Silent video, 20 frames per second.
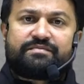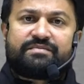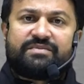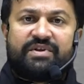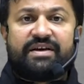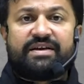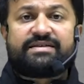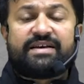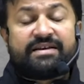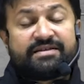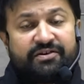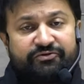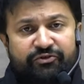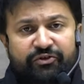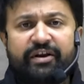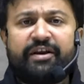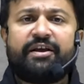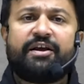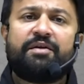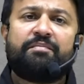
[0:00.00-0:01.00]

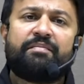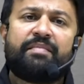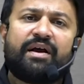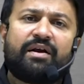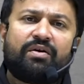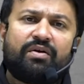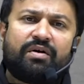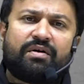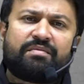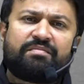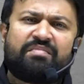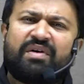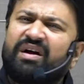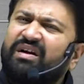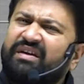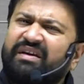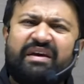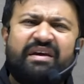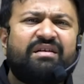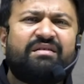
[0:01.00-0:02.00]

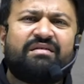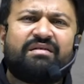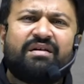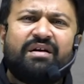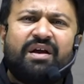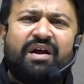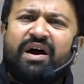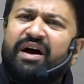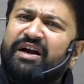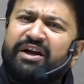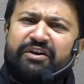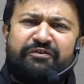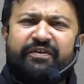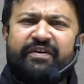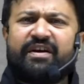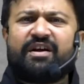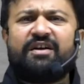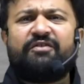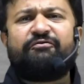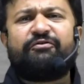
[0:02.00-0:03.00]
Again, a
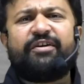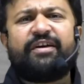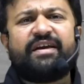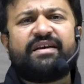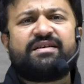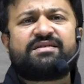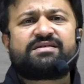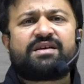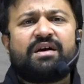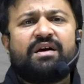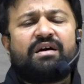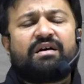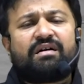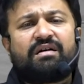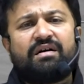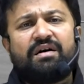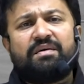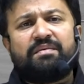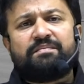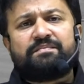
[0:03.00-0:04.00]
difficult phase
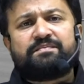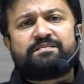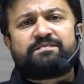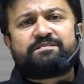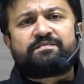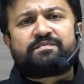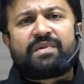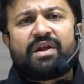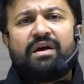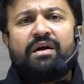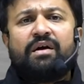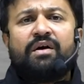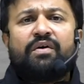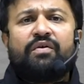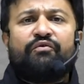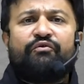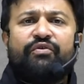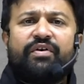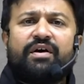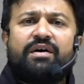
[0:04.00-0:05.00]
come
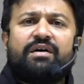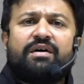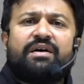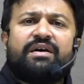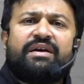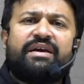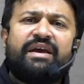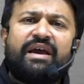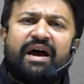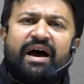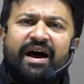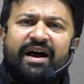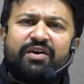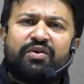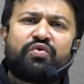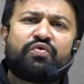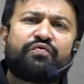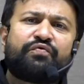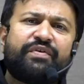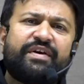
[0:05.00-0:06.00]
where he had
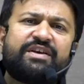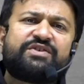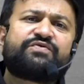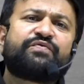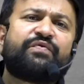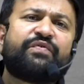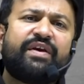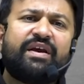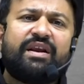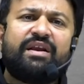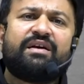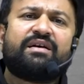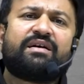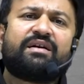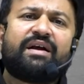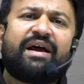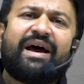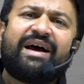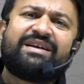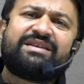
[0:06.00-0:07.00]
to face failure
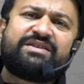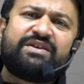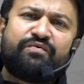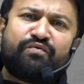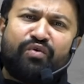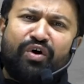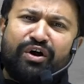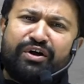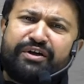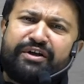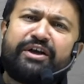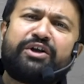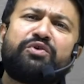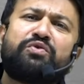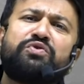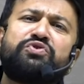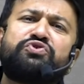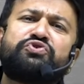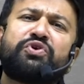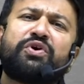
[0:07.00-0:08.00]
as he wanted to
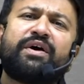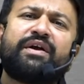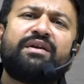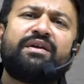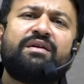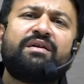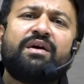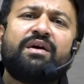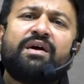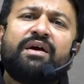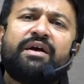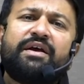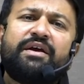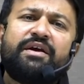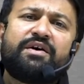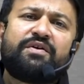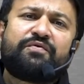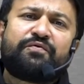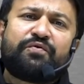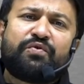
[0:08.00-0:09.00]
join
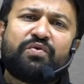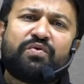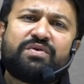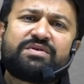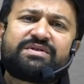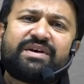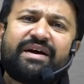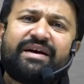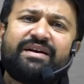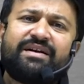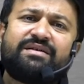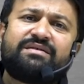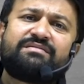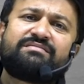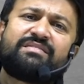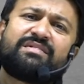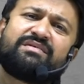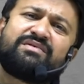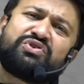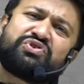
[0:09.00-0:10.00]
Air Force and
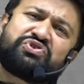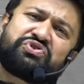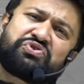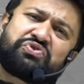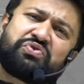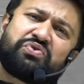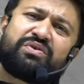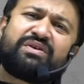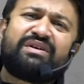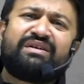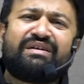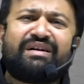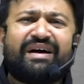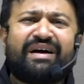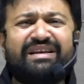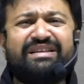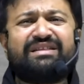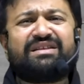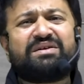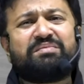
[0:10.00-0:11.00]
stood
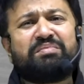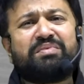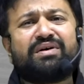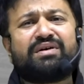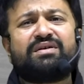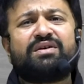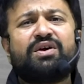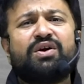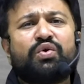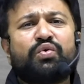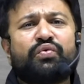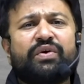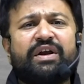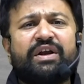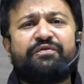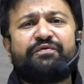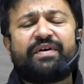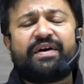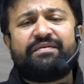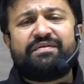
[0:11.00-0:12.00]
9th among
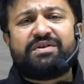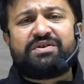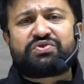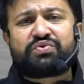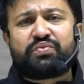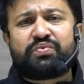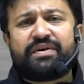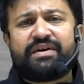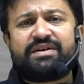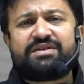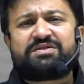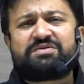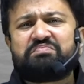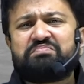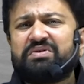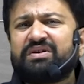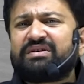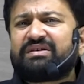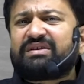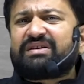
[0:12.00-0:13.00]
25 students,
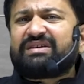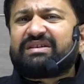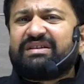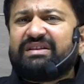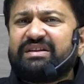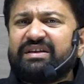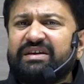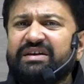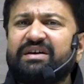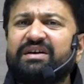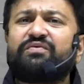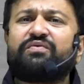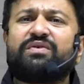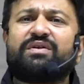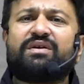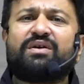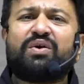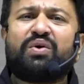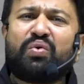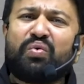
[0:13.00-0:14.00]
but there
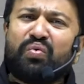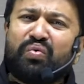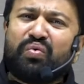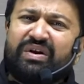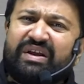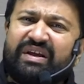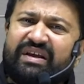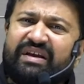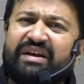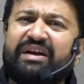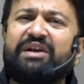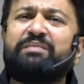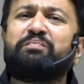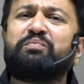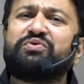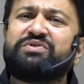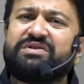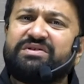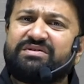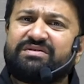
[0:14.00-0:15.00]
were only 8
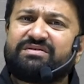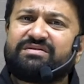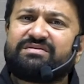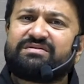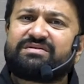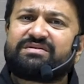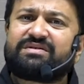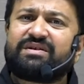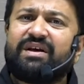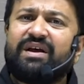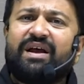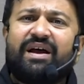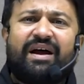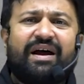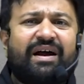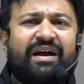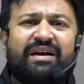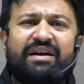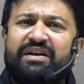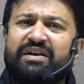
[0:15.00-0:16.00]
positions
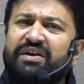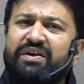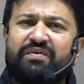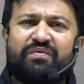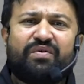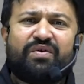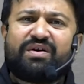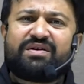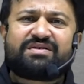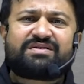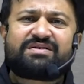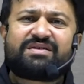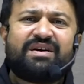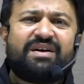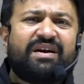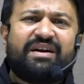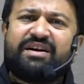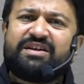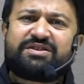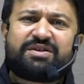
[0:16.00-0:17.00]
and he was
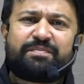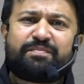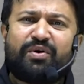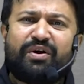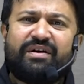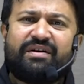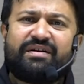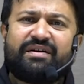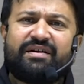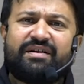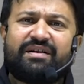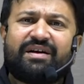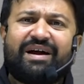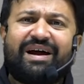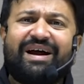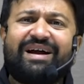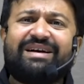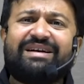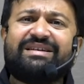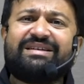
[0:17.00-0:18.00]
disappointed,
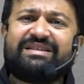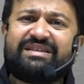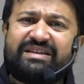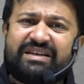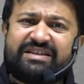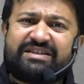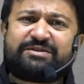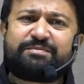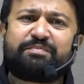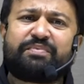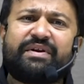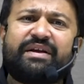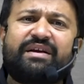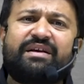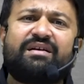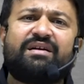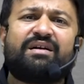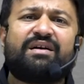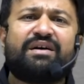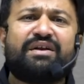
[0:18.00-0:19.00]
and this
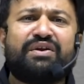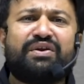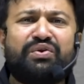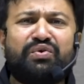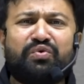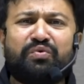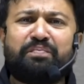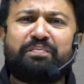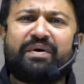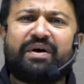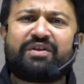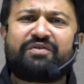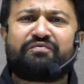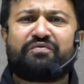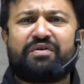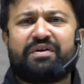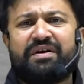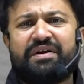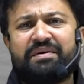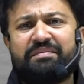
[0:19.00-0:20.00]
bring a new path
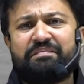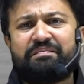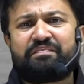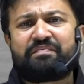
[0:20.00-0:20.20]
for him.